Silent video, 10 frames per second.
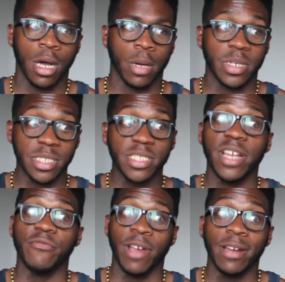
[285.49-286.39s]
Um, this is
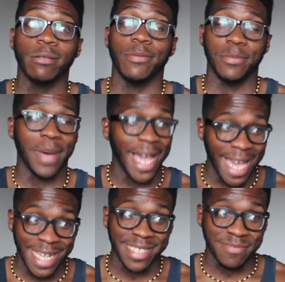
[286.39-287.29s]
a random
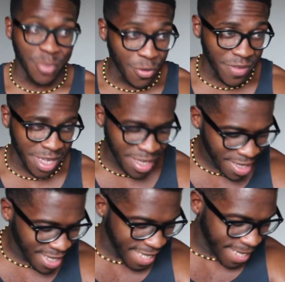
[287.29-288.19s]
ass movie,
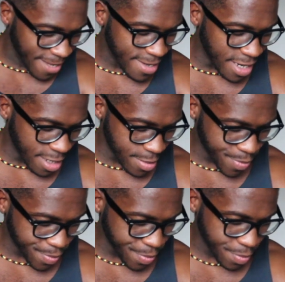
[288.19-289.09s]

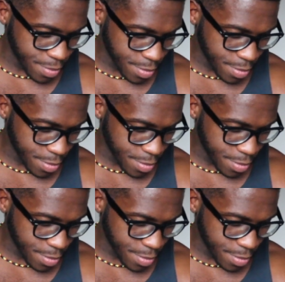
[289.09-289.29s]
um,